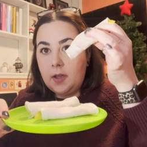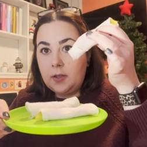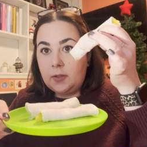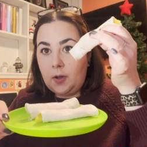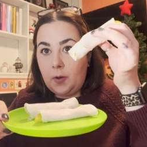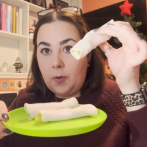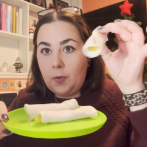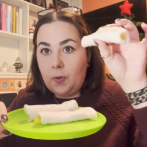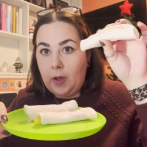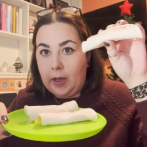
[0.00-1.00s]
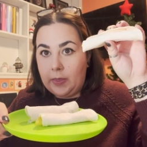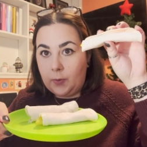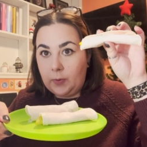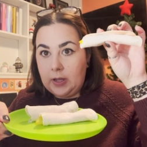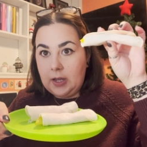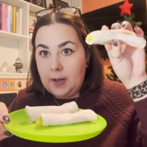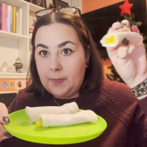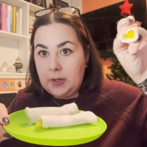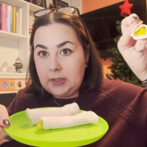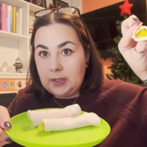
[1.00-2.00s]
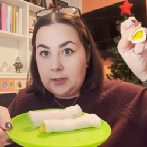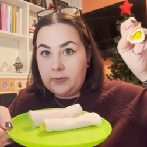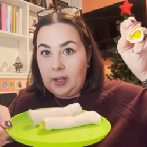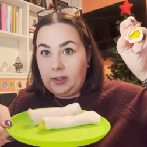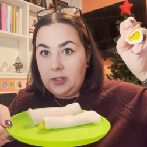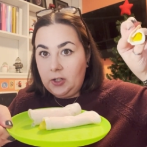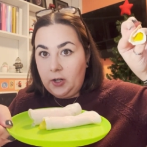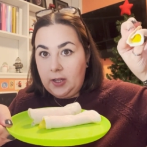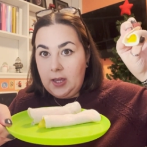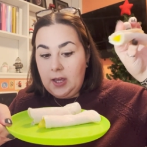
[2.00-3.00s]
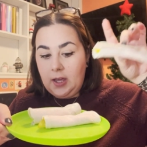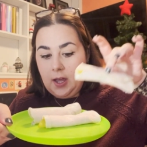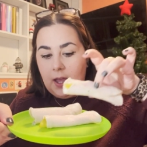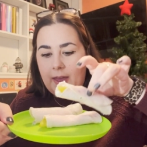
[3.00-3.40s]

So three pieces of deli turkey,